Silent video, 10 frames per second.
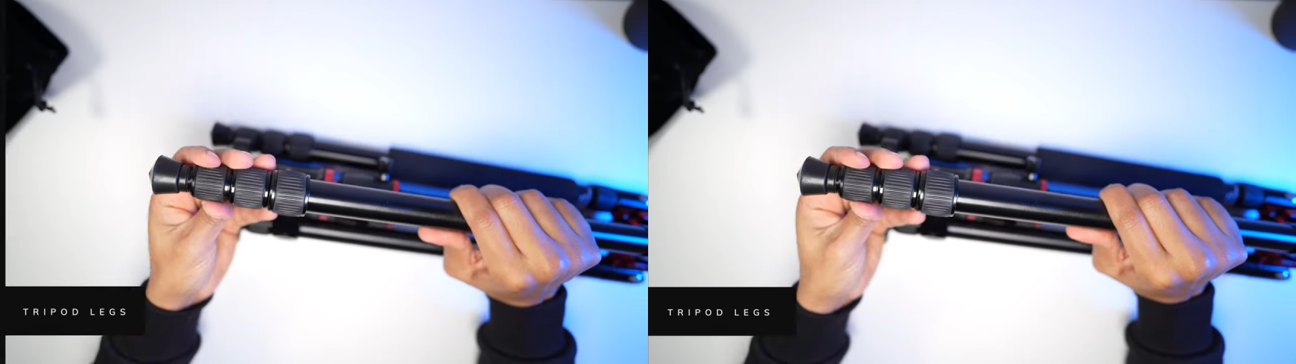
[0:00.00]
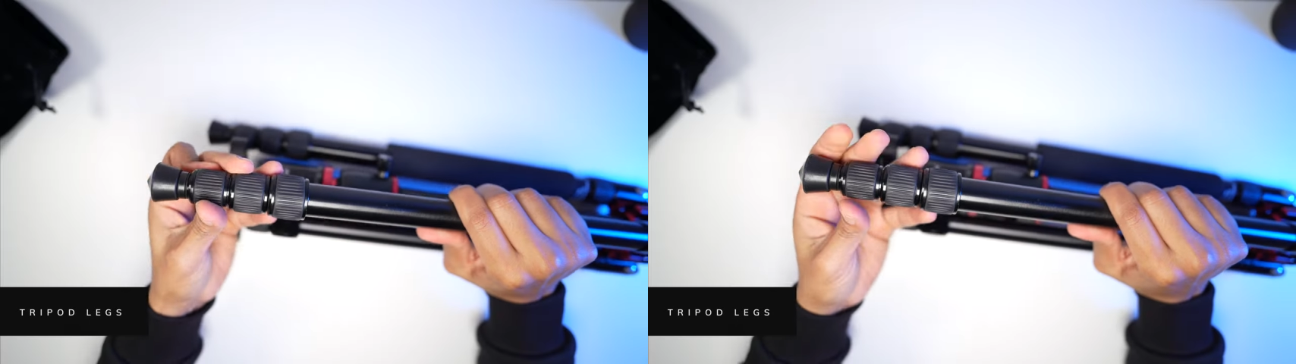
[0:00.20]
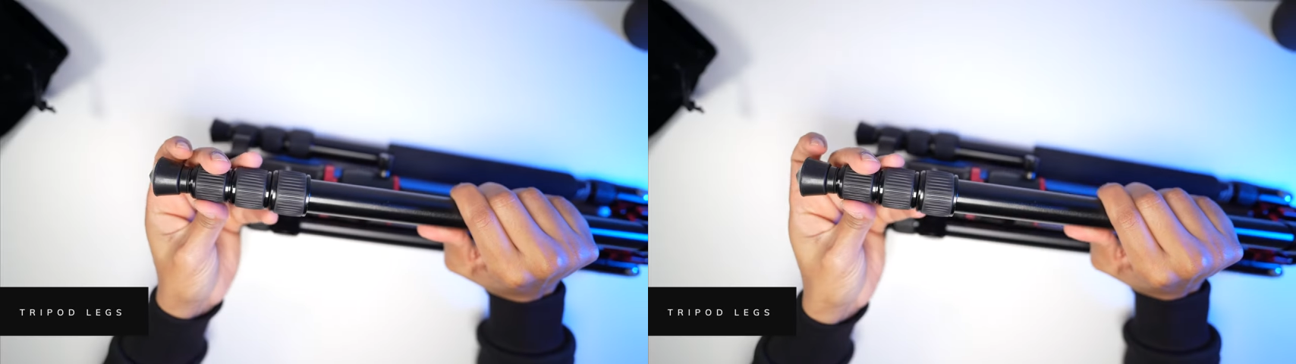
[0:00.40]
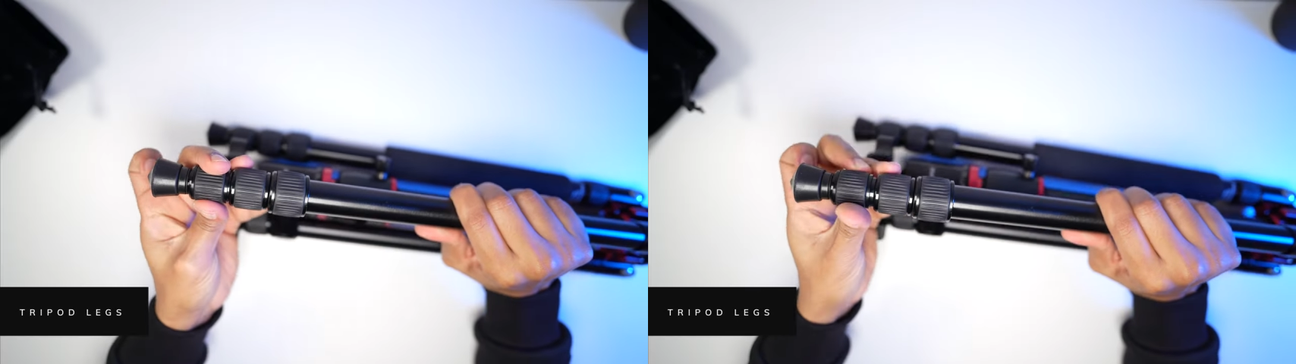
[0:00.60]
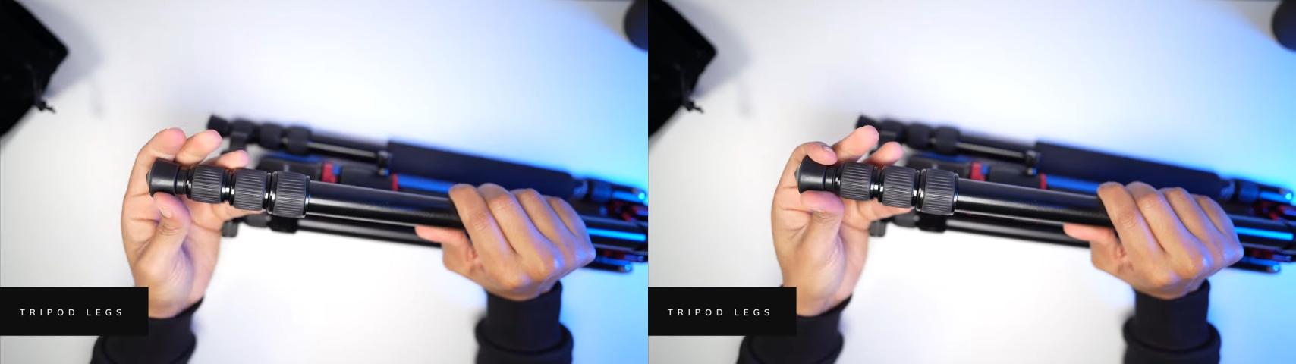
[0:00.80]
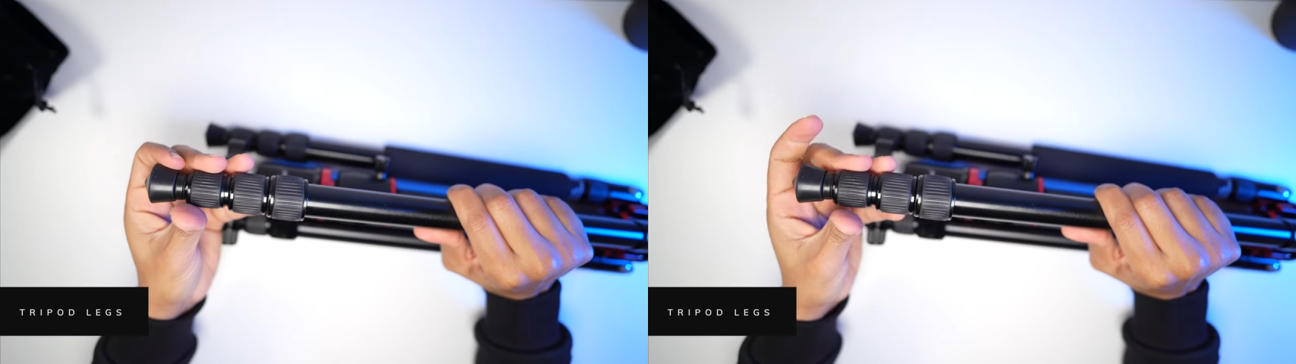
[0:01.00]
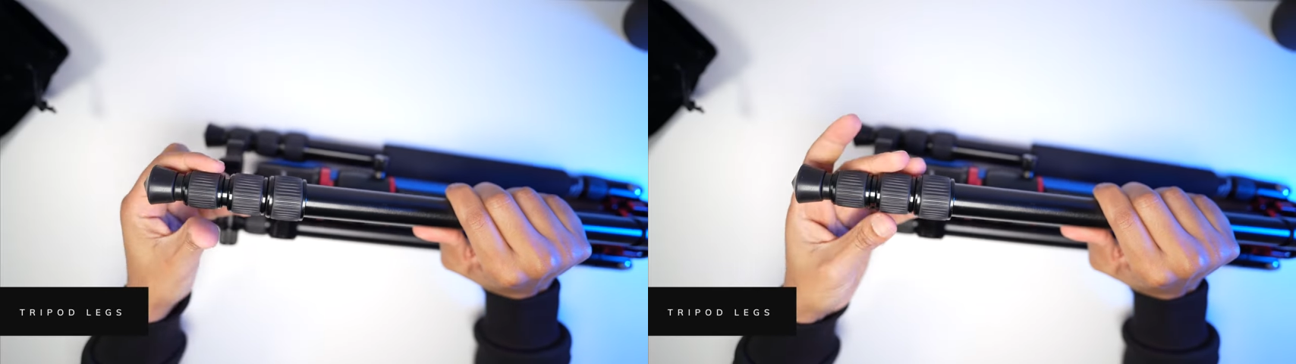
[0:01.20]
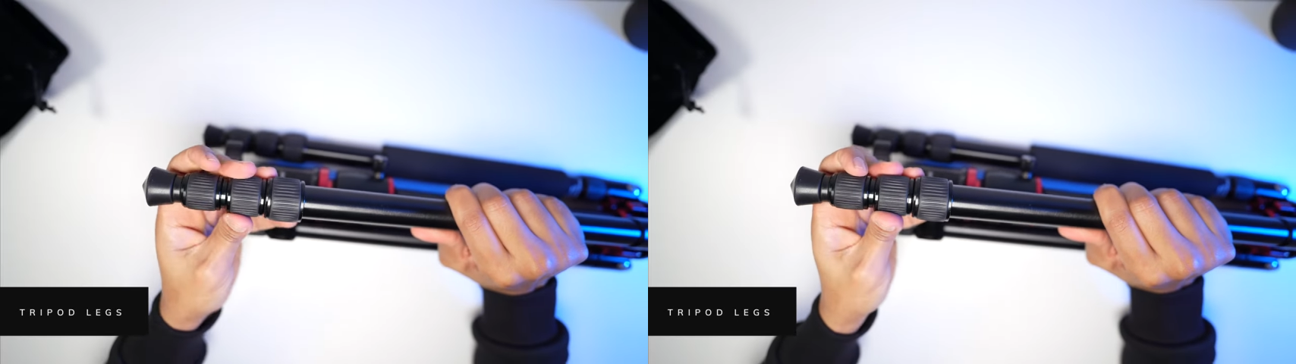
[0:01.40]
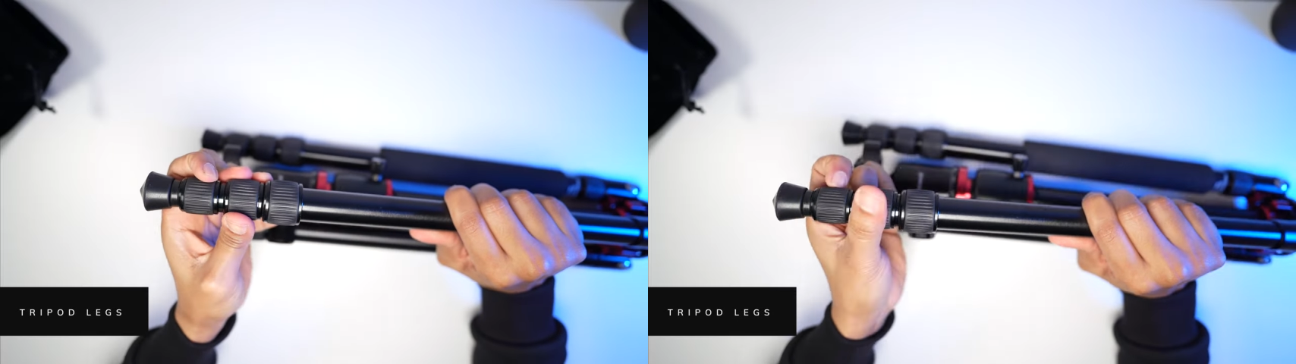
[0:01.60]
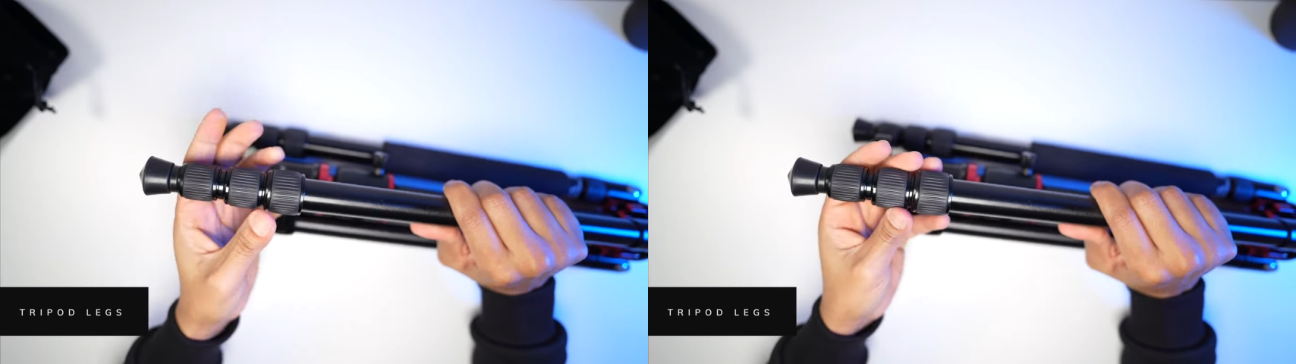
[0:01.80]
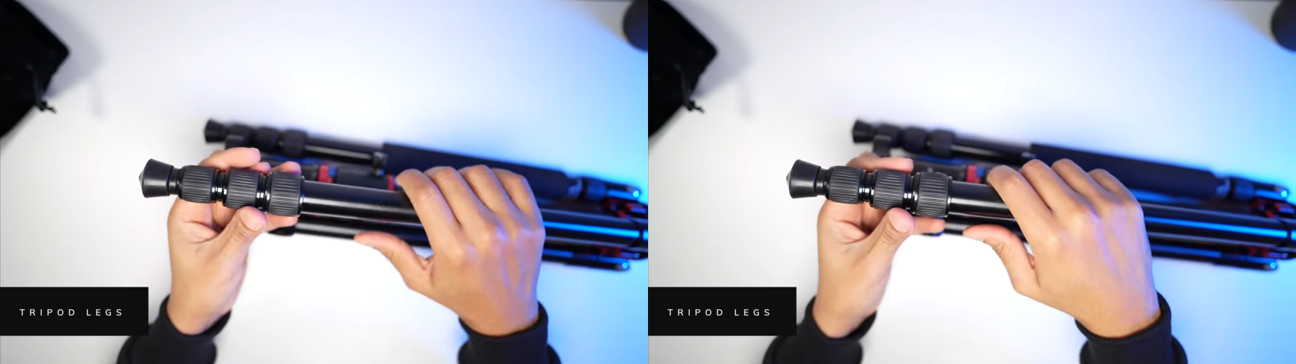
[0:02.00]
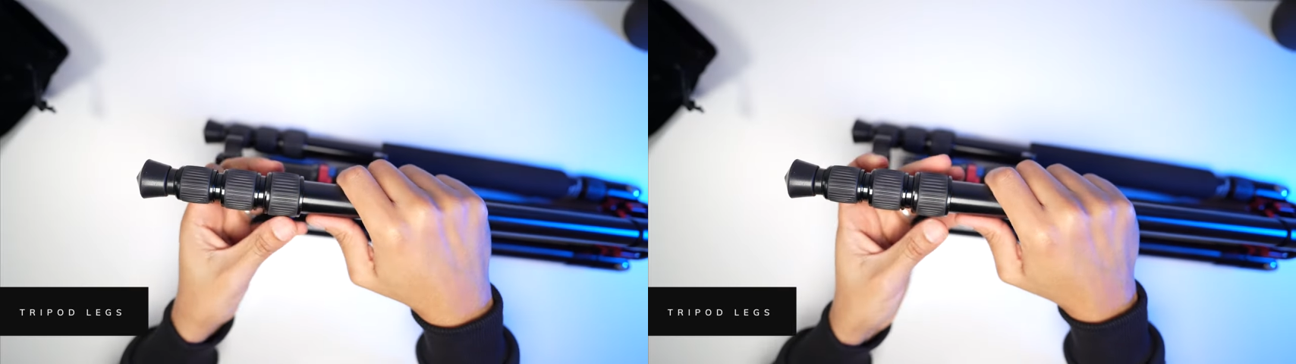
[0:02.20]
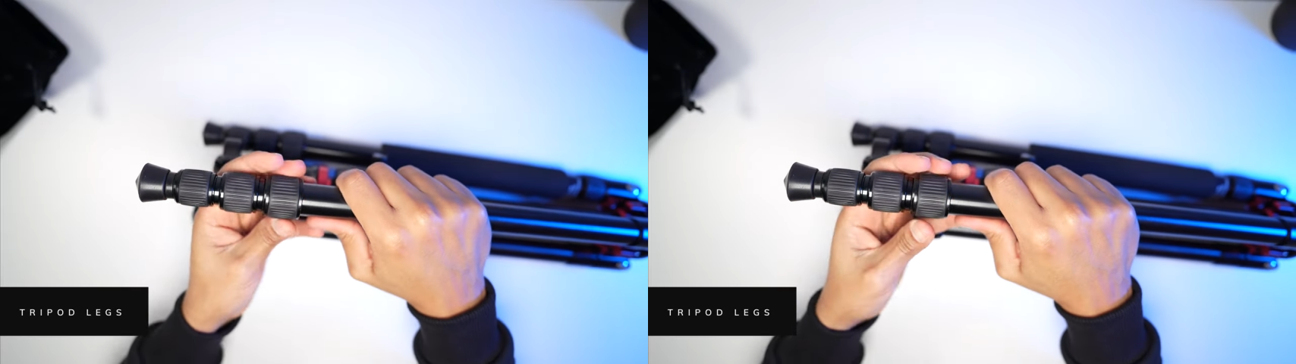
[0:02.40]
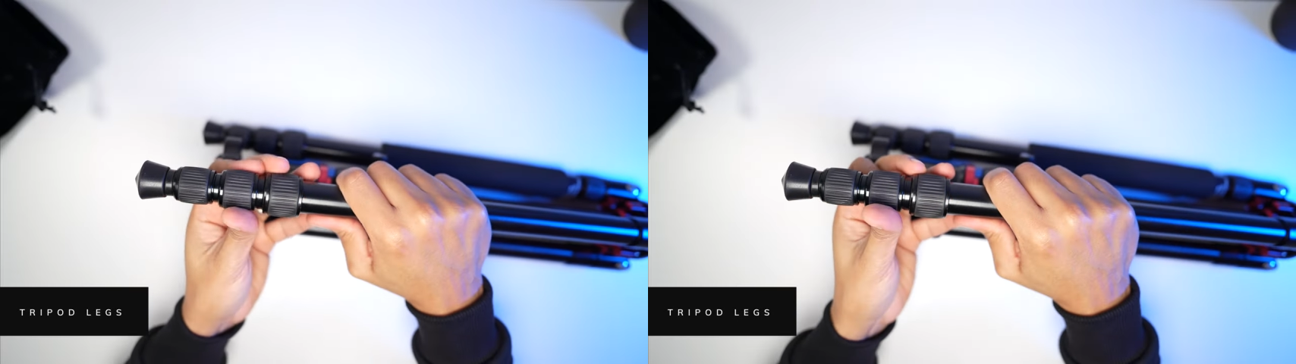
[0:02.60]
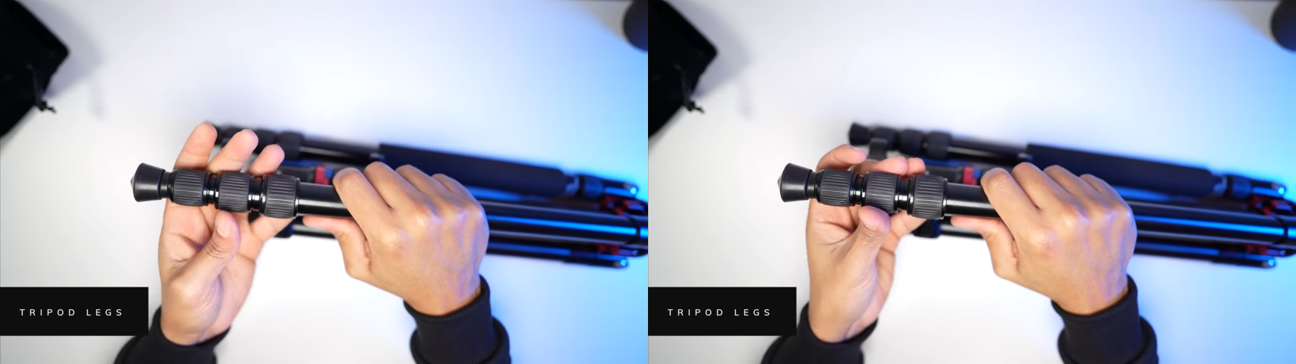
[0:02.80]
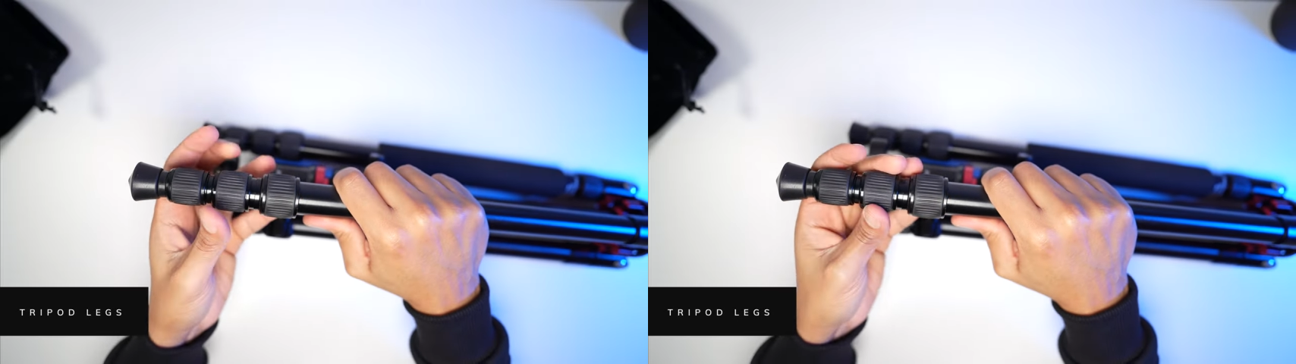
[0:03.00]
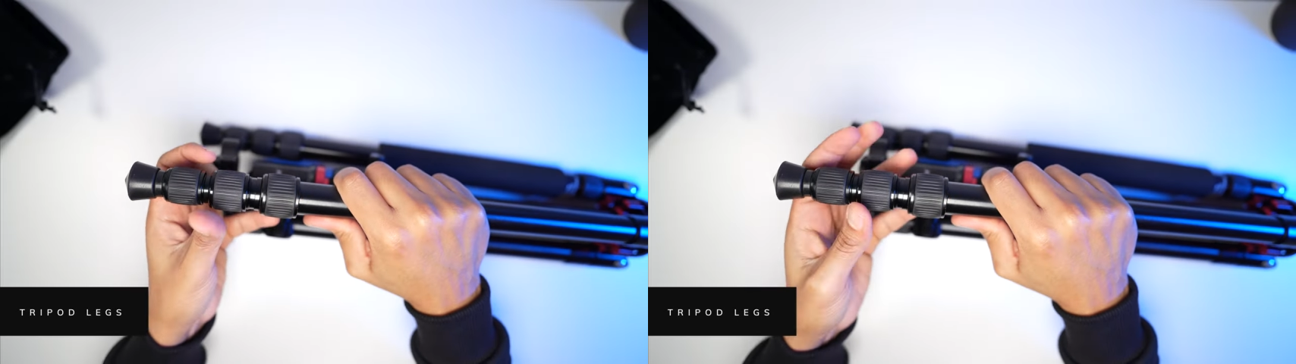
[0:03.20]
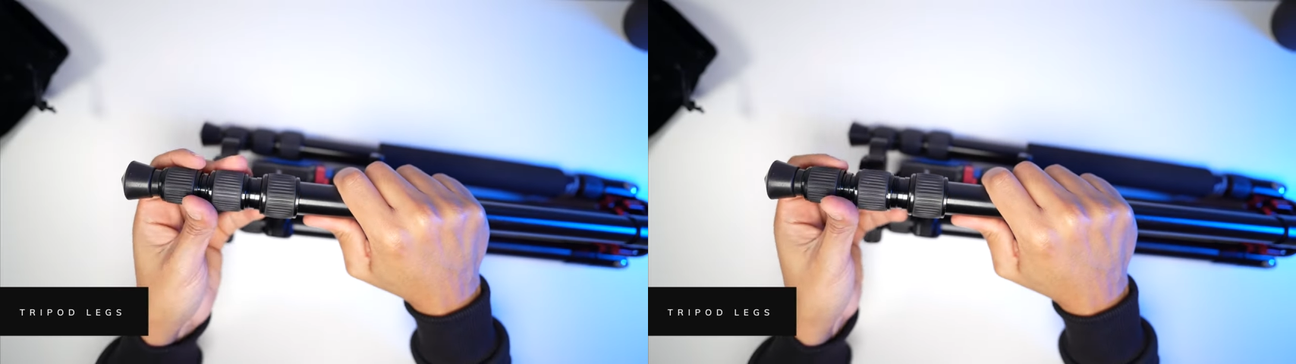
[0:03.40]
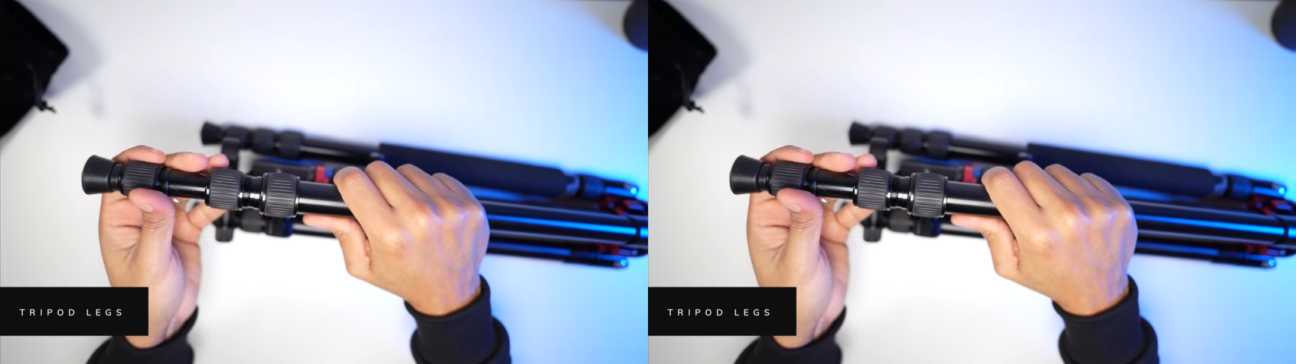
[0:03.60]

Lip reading: No face is visible, so there are no lips to read.